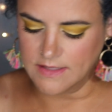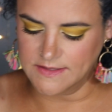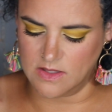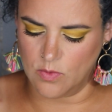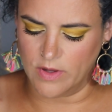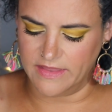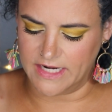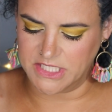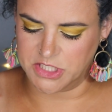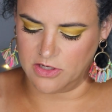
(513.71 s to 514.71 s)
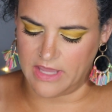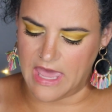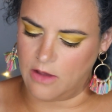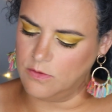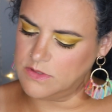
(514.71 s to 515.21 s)
So the one that I took
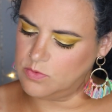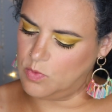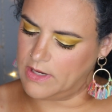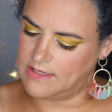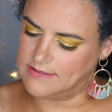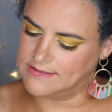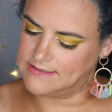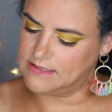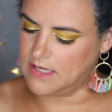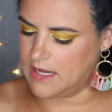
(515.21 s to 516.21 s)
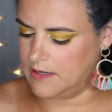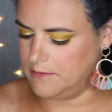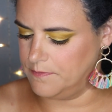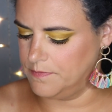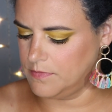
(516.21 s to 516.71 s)
out was
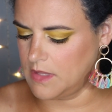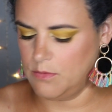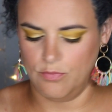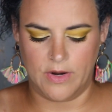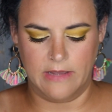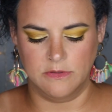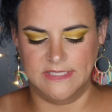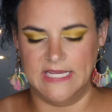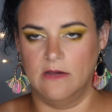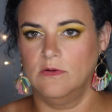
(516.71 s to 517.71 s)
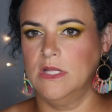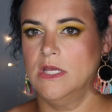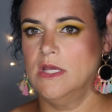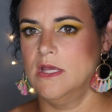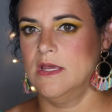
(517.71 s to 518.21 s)
um, Brown Down,
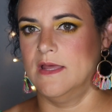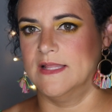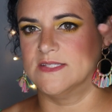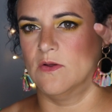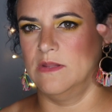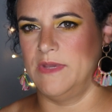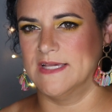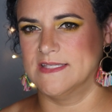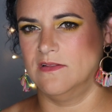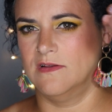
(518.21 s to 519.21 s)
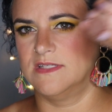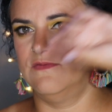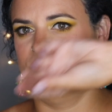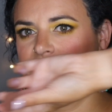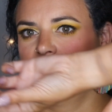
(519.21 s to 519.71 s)
and that's only because it looked
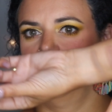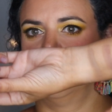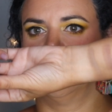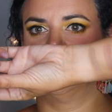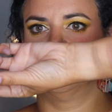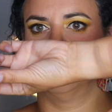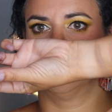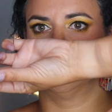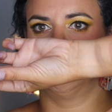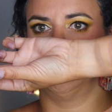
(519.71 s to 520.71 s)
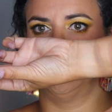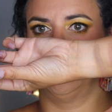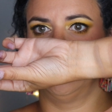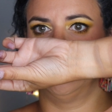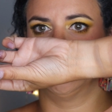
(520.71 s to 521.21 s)
very, very similar
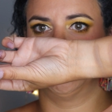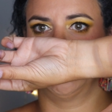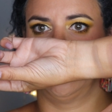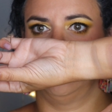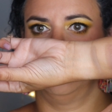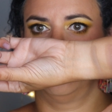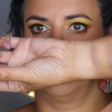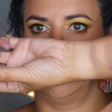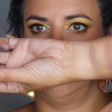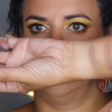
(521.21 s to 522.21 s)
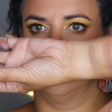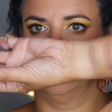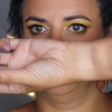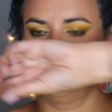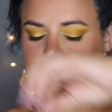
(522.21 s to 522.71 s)
to this shade right here.